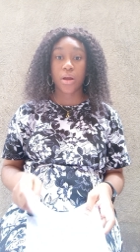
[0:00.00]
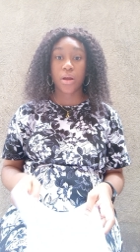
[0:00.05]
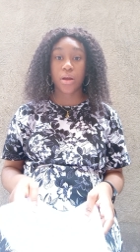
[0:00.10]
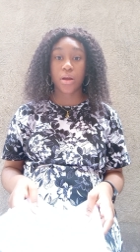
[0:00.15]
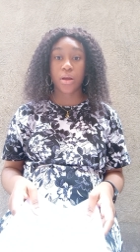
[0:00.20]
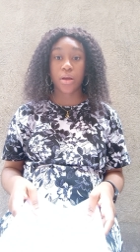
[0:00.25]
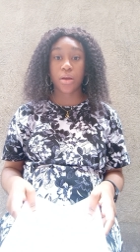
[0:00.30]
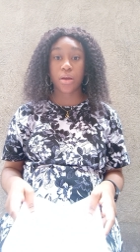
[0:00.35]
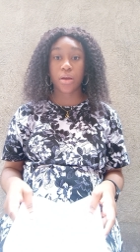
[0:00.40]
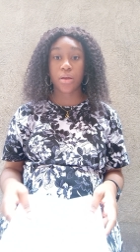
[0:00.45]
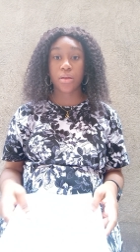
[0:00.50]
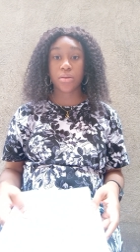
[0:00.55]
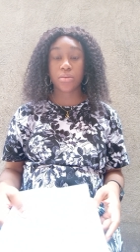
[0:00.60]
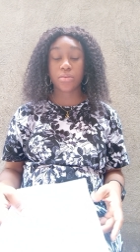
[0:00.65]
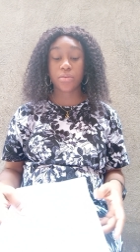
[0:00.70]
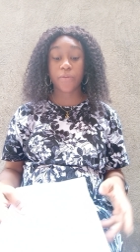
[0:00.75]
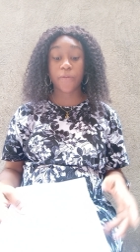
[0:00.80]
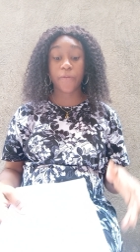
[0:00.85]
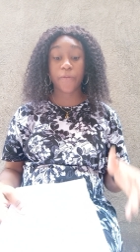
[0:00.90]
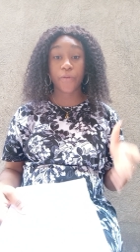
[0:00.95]
uh
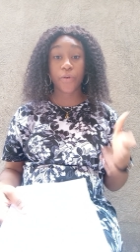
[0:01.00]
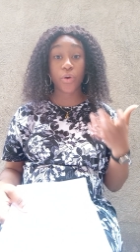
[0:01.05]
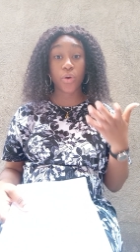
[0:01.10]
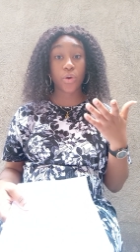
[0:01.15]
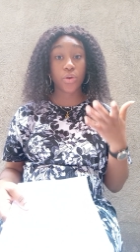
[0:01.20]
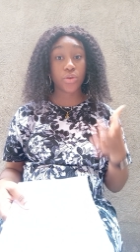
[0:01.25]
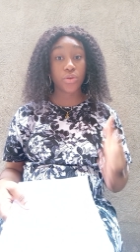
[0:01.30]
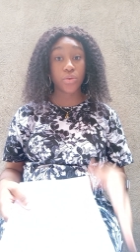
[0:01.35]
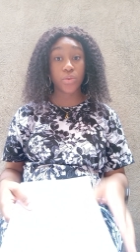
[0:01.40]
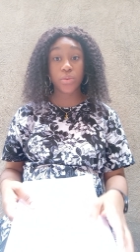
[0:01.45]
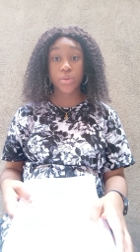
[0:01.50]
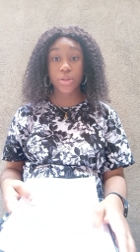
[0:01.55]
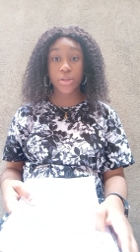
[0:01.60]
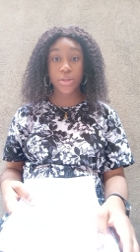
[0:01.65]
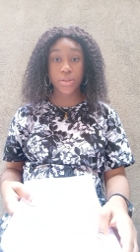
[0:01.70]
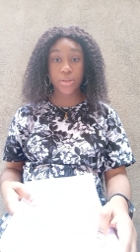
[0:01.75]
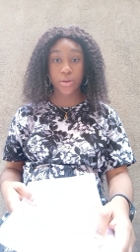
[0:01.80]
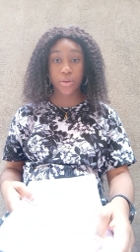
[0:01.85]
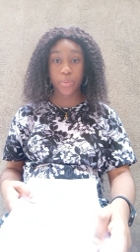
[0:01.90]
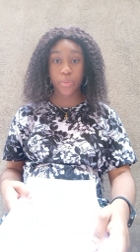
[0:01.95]
For those in
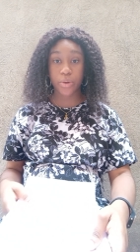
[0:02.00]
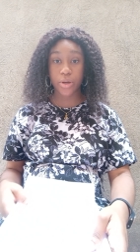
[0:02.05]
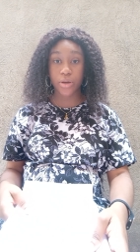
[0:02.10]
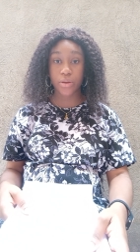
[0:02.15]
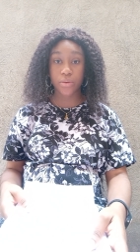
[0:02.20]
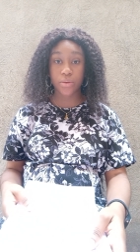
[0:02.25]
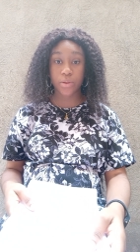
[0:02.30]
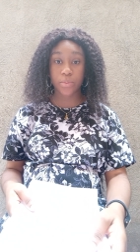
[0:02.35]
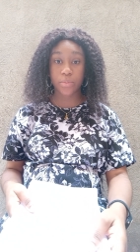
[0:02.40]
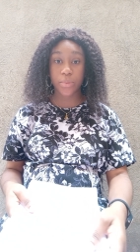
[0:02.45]
Sao Paulo,